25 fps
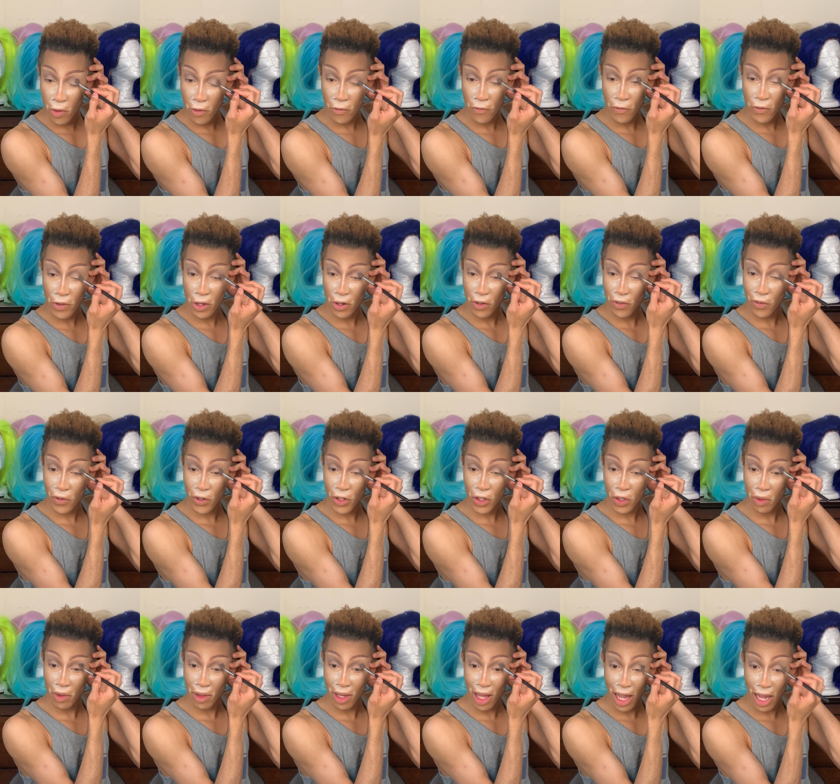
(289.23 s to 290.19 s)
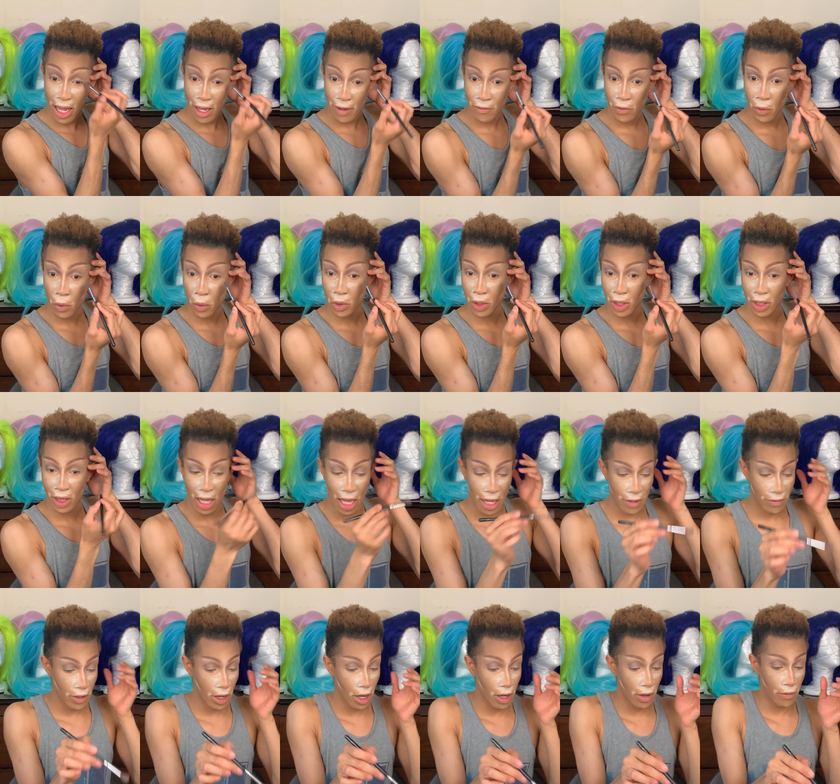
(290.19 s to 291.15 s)
fear for your life or the
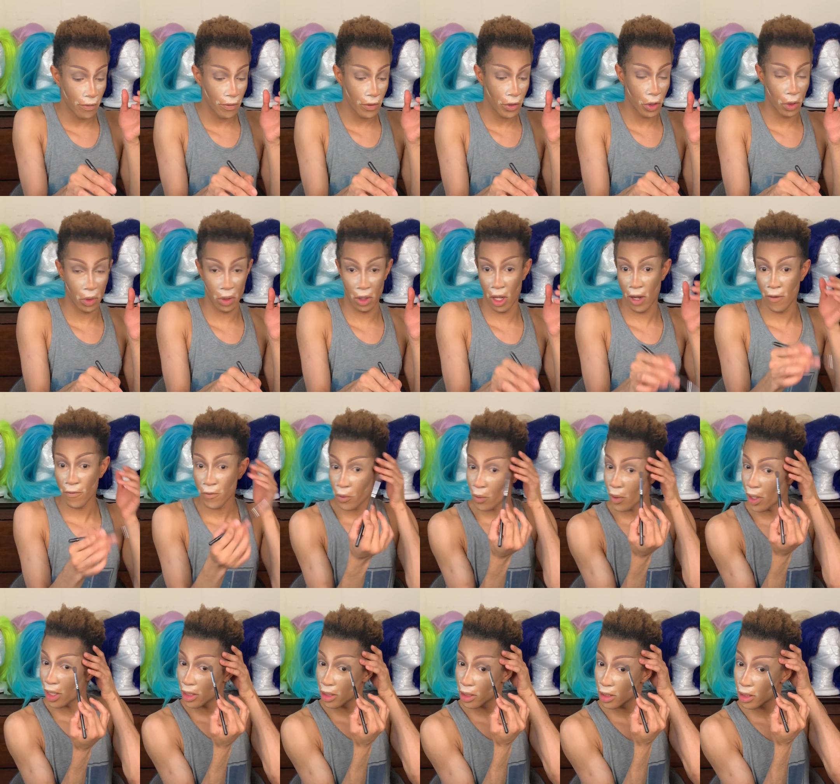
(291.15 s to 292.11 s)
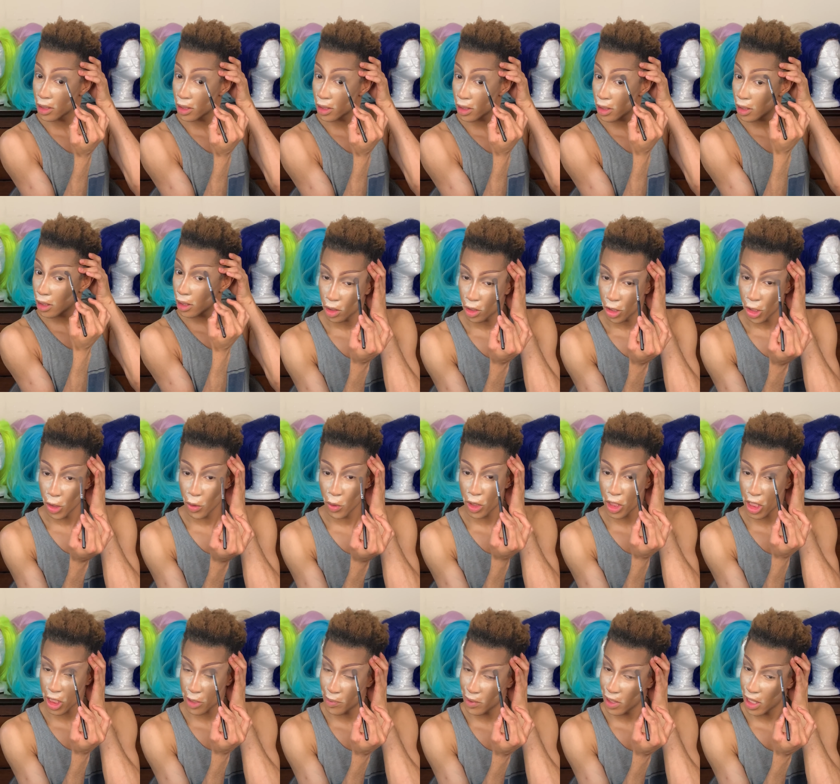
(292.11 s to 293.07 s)
life of your loved ones. You would
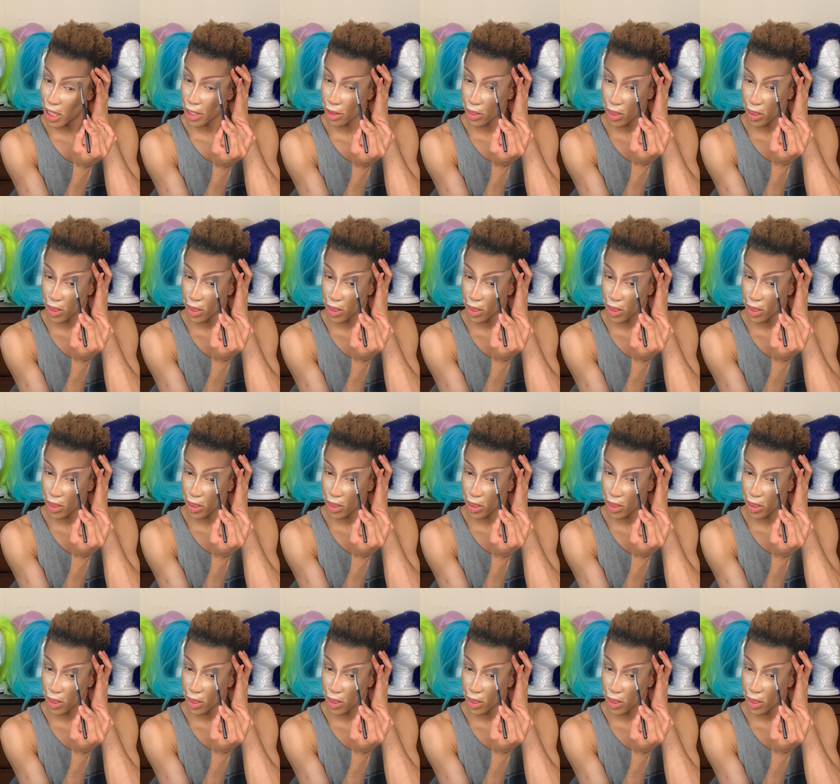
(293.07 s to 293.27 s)
just be like,